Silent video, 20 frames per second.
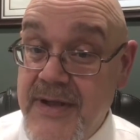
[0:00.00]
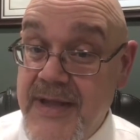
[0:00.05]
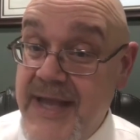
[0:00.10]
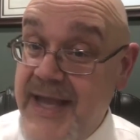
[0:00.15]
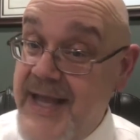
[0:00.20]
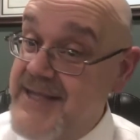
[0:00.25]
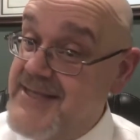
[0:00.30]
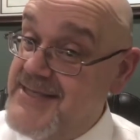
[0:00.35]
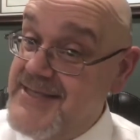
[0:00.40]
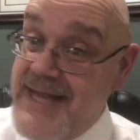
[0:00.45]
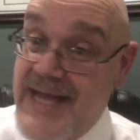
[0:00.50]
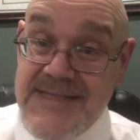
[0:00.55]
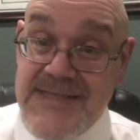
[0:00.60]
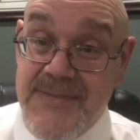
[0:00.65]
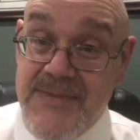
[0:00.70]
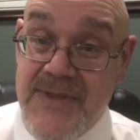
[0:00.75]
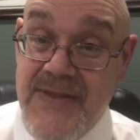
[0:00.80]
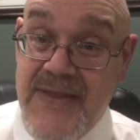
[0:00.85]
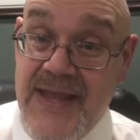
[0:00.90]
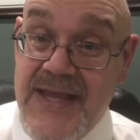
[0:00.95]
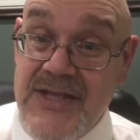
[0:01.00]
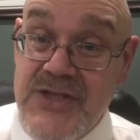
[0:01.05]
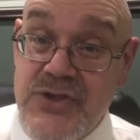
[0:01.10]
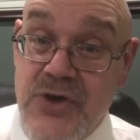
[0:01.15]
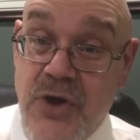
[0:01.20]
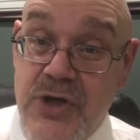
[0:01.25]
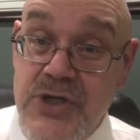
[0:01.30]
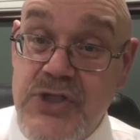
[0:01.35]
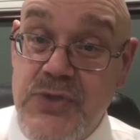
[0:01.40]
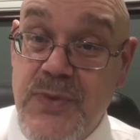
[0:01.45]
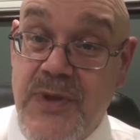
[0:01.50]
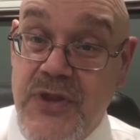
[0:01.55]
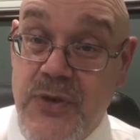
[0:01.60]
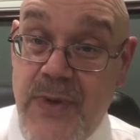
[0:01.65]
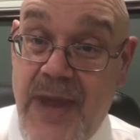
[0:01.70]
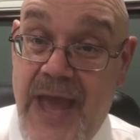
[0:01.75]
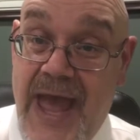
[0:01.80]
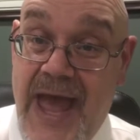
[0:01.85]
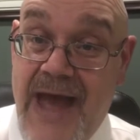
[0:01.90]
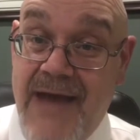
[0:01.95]
It's not something they can charge you with. You
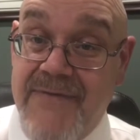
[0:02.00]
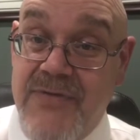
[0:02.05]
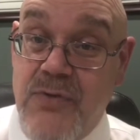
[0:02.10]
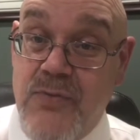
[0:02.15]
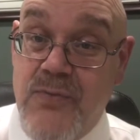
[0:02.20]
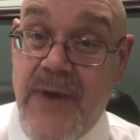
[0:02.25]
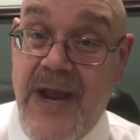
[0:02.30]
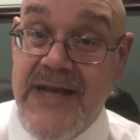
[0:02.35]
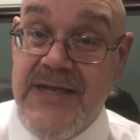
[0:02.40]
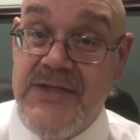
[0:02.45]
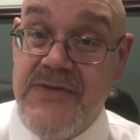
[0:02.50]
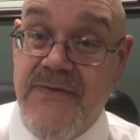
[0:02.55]
have the right